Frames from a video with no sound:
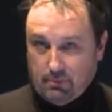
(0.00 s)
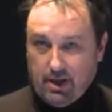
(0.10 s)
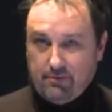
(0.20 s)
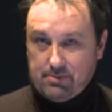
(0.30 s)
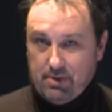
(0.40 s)

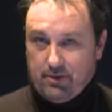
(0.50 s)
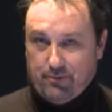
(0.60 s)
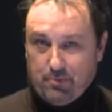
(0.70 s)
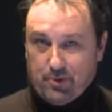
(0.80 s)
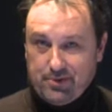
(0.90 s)
life is made
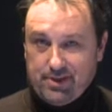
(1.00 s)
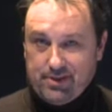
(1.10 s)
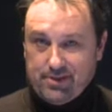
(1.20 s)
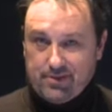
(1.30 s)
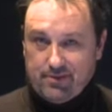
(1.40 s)
of
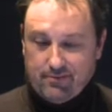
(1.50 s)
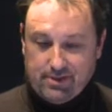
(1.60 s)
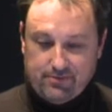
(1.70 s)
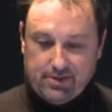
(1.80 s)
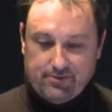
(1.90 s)
opportunities.
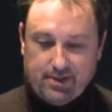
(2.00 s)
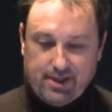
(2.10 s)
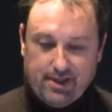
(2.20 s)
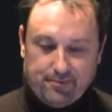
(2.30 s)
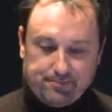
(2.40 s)
That's that's very
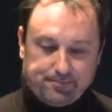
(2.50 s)
clear.